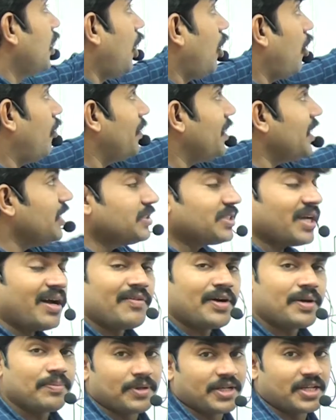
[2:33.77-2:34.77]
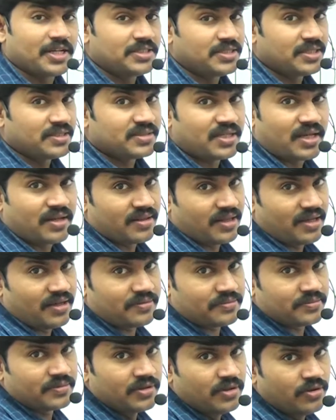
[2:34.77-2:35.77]
How many Java applications are
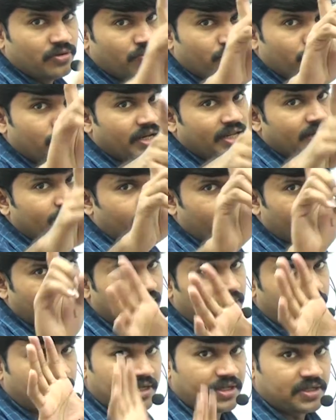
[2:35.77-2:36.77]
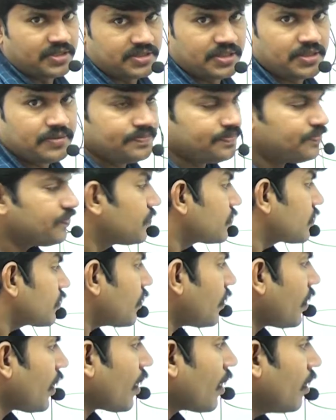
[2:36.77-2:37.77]
there? Only one application.
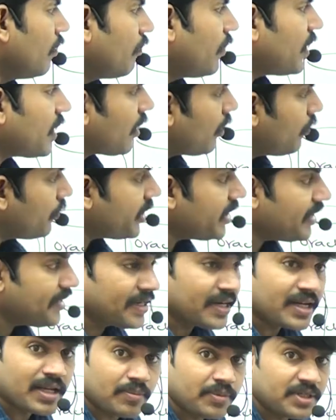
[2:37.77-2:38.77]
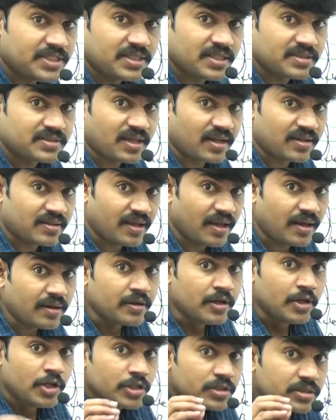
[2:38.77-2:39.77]
But how many databases are there?
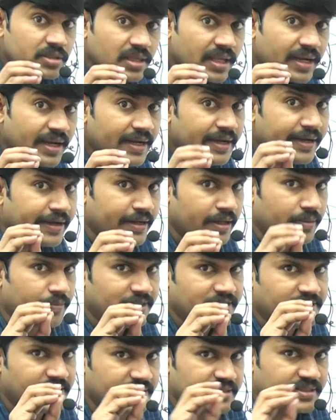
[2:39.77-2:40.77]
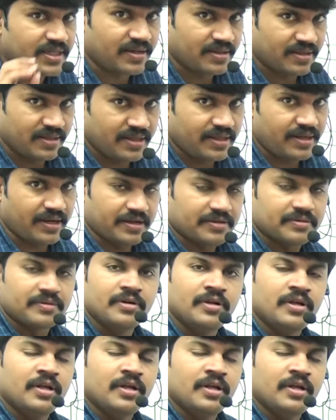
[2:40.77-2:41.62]
Three databases are there, right?